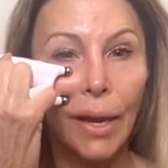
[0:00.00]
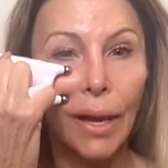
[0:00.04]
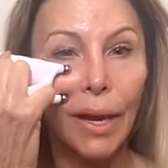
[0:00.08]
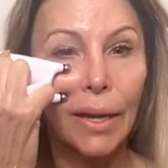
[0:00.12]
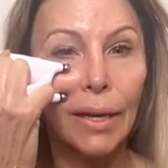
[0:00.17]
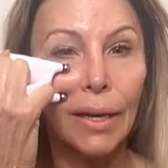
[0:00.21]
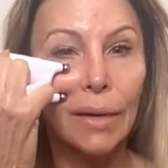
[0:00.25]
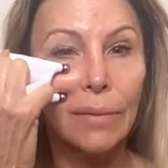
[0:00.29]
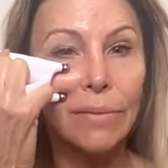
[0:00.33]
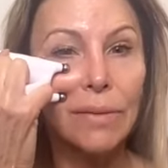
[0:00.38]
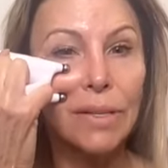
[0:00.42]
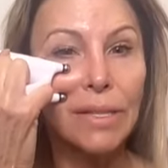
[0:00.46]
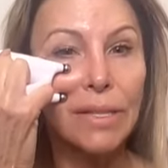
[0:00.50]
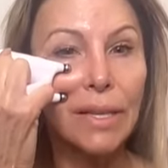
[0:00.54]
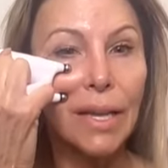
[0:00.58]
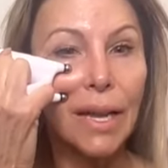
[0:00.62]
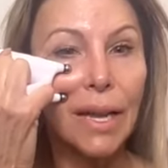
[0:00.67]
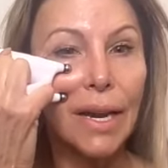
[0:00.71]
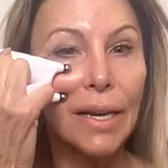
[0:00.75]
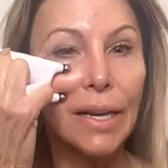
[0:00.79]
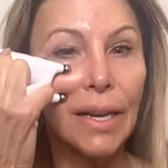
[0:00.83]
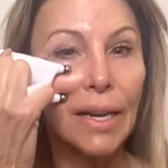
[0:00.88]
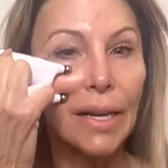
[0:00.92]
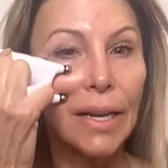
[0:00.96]
And I'm
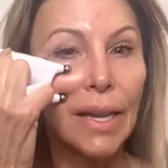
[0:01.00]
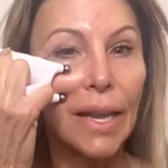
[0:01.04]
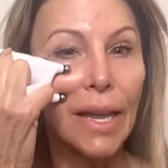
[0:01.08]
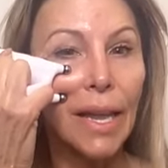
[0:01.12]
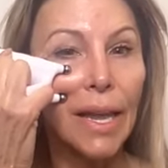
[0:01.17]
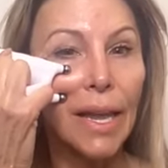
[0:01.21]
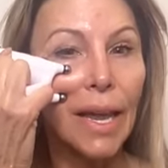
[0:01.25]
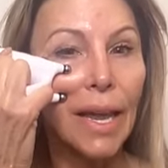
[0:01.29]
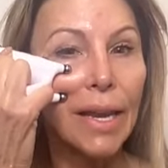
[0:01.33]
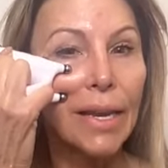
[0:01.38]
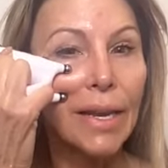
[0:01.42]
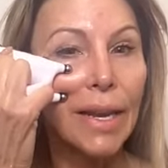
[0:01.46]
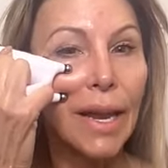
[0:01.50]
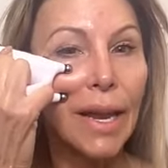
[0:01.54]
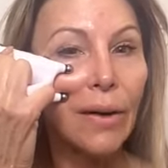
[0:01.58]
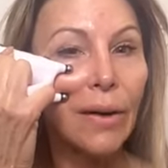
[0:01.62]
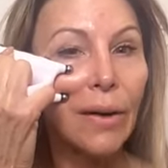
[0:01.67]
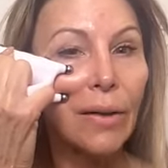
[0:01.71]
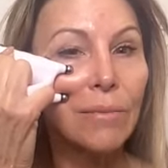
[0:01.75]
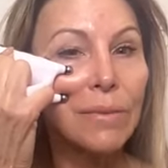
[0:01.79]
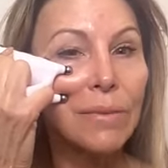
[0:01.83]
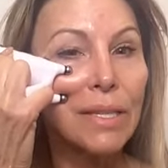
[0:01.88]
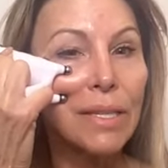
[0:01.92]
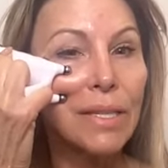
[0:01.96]
sliding. And now
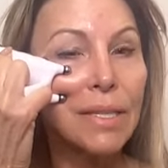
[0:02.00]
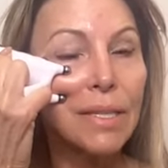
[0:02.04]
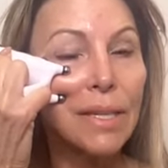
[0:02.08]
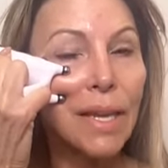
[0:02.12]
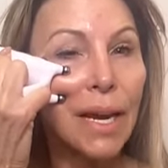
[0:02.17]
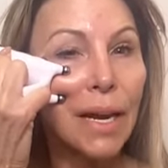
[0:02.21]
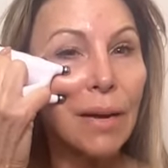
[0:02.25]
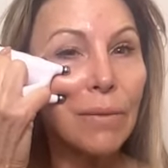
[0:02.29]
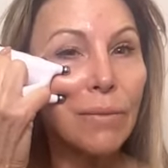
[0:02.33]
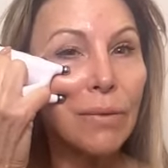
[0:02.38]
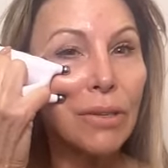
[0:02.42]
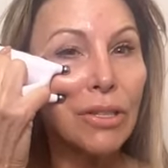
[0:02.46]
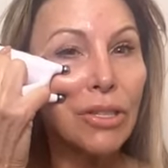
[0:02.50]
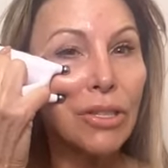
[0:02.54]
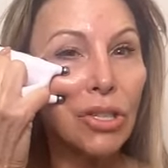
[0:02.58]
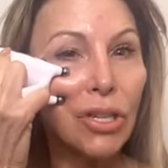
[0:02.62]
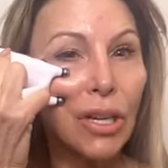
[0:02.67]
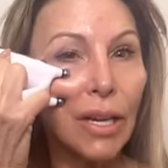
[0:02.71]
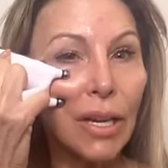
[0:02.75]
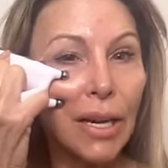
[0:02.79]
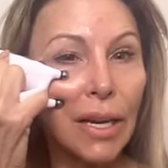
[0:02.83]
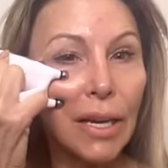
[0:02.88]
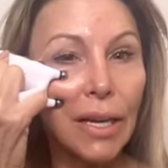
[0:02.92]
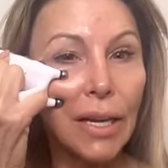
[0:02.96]
I'm
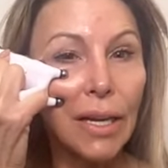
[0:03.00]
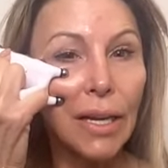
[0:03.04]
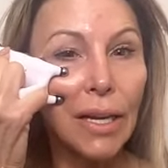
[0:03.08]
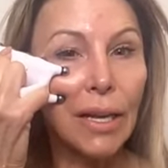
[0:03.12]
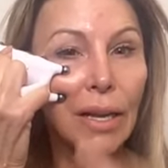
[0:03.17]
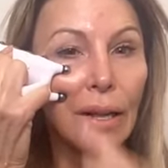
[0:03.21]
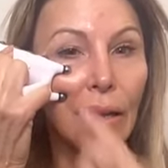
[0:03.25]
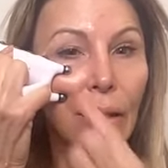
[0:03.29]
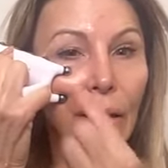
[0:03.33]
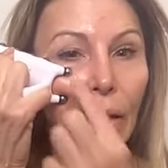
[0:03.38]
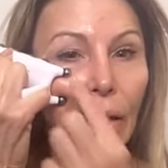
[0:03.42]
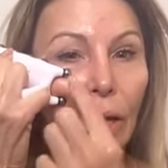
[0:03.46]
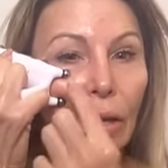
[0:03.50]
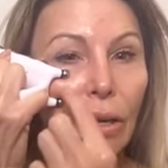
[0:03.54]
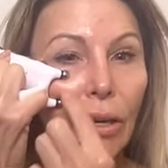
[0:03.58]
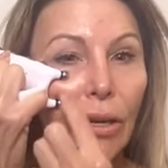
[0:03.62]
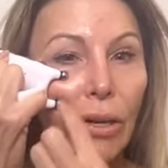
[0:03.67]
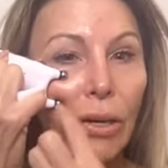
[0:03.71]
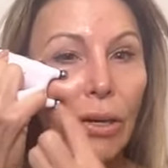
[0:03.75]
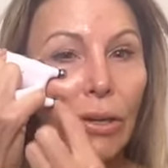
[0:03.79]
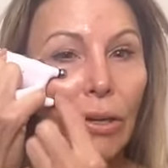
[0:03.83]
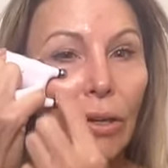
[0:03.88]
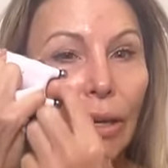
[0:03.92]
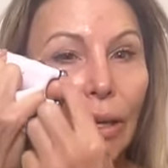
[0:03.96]
sandwiching a
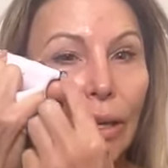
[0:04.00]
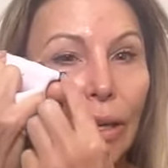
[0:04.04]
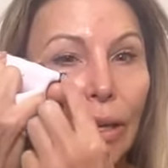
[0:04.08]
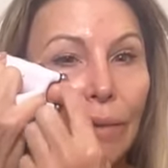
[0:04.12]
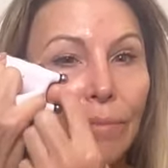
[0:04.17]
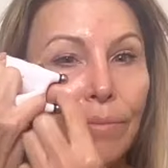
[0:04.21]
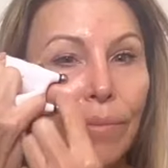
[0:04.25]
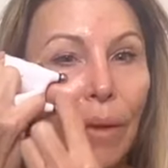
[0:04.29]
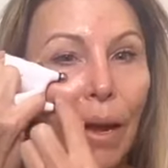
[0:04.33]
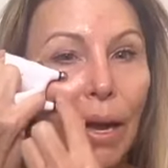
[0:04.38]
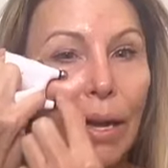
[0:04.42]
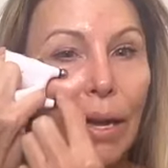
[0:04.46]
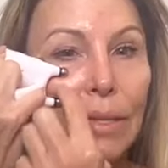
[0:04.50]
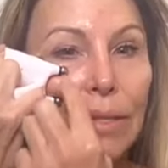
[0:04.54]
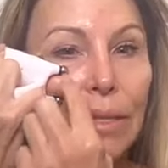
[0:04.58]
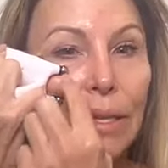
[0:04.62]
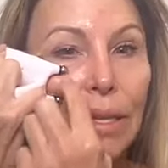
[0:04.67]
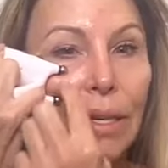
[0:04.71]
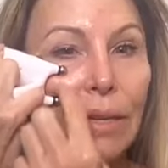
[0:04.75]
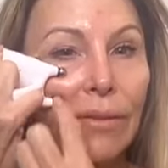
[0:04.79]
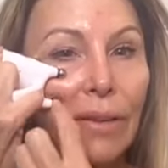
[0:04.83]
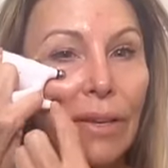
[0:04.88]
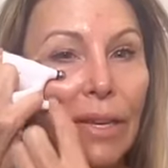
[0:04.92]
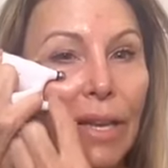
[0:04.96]
current, a
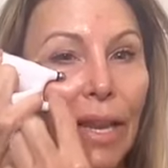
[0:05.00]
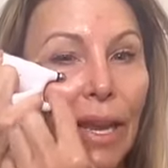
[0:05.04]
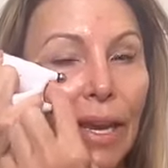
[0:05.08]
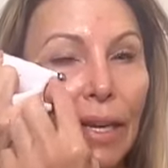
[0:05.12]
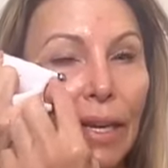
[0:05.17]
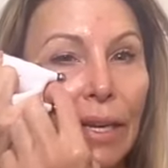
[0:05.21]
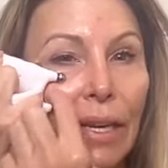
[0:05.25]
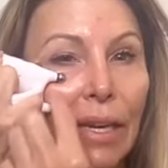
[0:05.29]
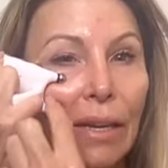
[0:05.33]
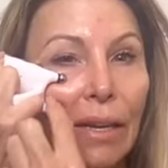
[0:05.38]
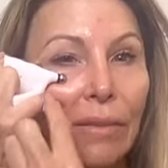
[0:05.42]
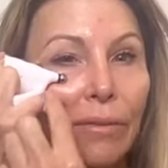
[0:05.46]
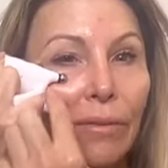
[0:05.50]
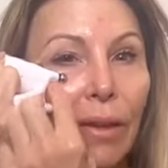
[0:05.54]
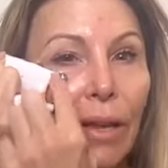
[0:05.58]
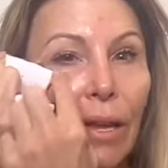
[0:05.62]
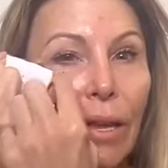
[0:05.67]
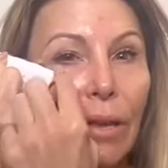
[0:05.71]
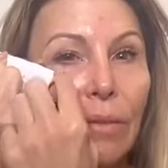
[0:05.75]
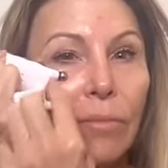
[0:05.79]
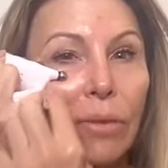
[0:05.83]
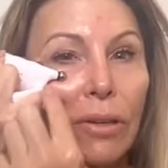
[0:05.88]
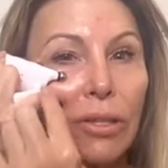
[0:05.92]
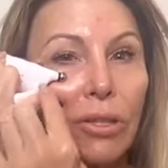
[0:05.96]
positive and negative,
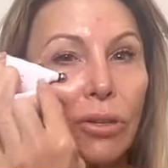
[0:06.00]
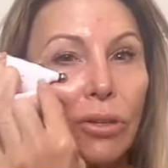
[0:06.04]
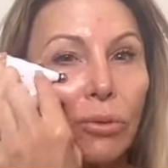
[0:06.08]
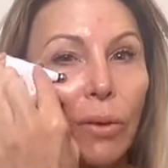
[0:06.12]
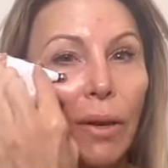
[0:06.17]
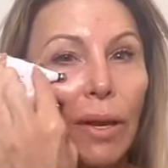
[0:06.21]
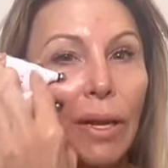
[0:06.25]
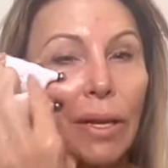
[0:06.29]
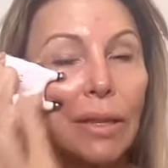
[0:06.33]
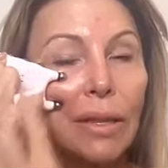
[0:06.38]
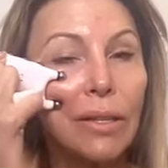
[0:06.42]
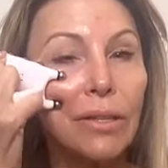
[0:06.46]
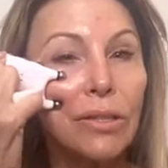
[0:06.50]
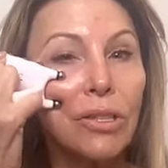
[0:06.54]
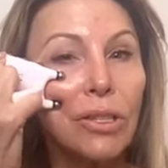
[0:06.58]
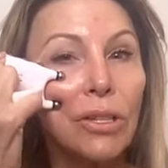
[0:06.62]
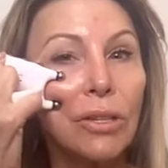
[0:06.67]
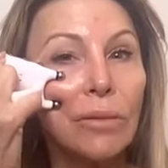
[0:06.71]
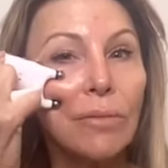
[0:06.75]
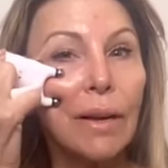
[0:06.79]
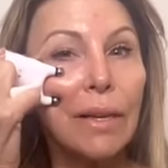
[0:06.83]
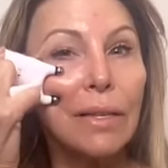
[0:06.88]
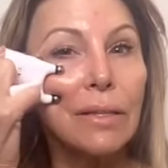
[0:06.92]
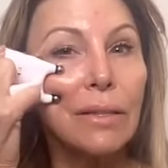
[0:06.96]
between the
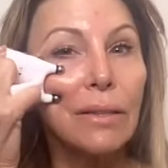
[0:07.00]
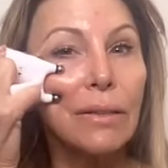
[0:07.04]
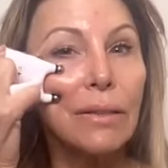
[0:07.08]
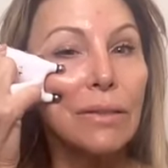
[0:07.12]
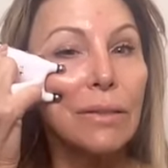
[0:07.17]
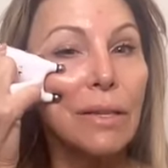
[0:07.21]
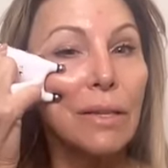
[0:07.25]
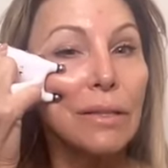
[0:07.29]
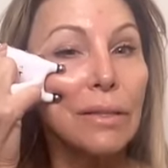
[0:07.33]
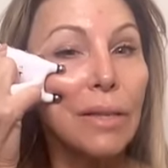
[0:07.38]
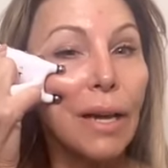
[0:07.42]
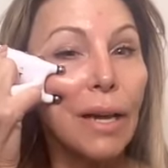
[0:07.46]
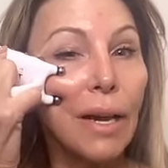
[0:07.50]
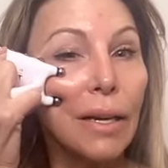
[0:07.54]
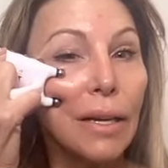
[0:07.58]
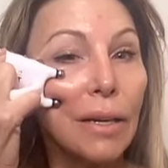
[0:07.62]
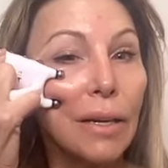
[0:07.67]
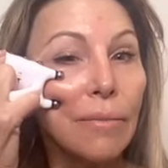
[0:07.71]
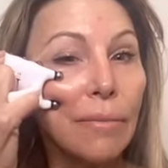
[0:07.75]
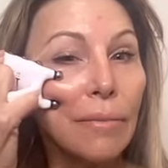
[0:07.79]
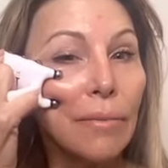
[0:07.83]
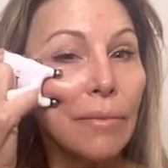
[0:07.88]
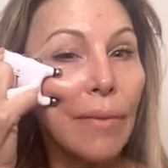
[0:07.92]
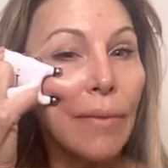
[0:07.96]
2 muscles, the
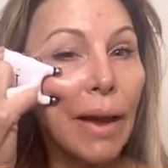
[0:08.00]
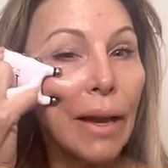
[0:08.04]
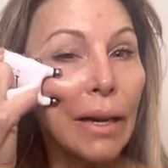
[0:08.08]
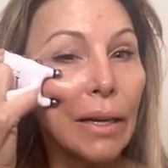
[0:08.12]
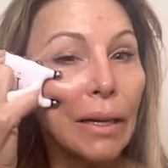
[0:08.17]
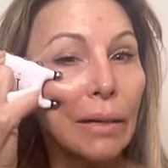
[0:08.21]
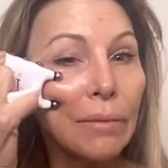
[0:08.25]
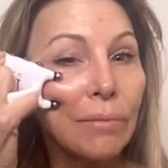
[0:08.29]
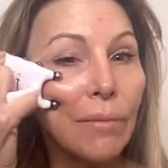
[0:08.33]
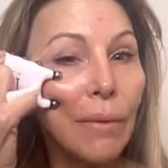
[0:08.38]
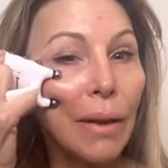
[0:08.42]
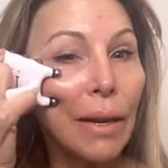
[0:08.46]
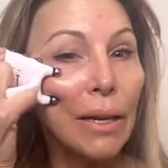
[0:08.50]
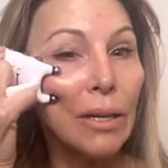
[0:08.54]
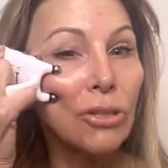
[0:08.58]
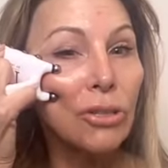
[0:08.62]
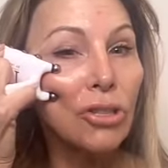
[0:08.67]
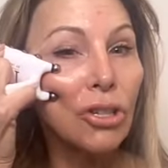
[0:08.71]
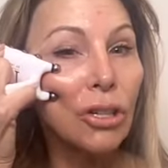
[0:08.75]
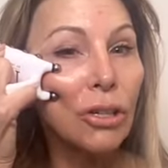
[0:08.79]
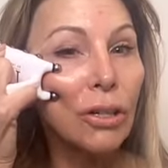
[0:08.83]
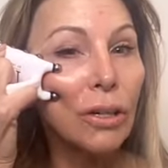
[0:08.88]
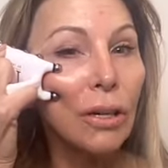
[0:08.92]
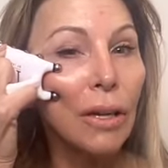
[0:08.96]
zygomatic
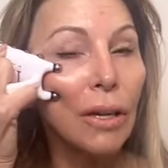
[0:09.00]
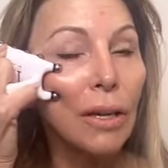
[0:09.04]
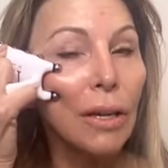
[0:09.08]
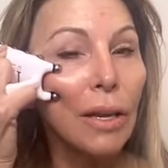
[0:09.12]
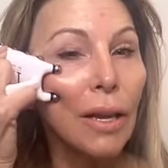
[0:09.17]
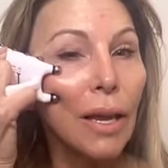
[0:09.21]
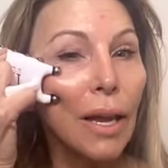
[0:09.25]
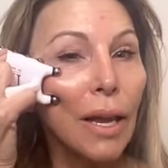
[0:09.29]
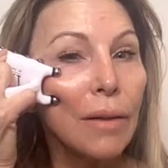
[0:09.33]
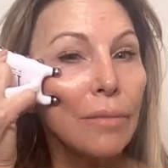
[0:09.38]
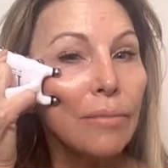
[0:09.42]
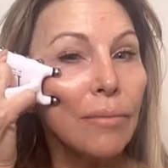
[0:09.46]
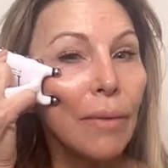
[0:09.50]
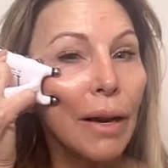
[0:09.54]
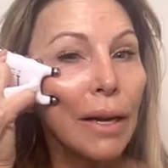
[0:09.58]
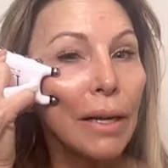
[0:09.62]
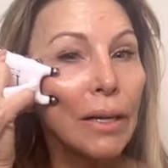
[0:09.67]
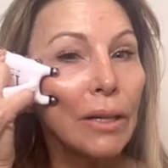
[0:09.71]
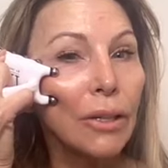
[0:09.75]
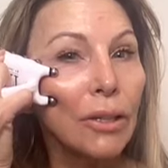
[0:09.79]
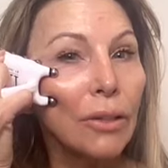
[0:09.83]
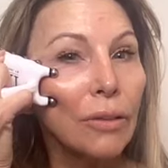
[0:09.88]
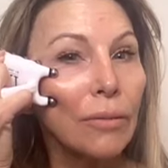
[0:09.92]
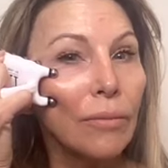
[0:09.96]
major and
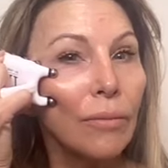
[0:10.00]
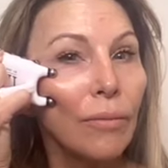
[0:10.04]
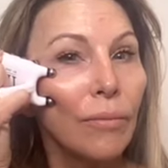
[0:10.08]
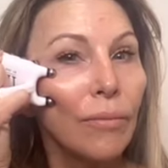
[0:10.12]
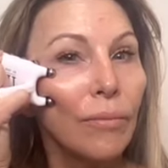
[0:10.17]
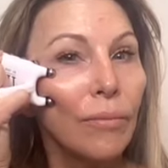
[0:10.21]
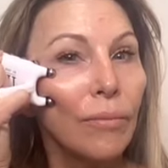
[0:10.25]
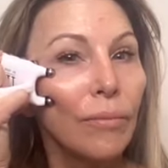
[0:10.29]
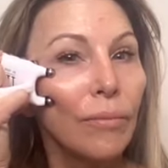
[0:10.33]
minor.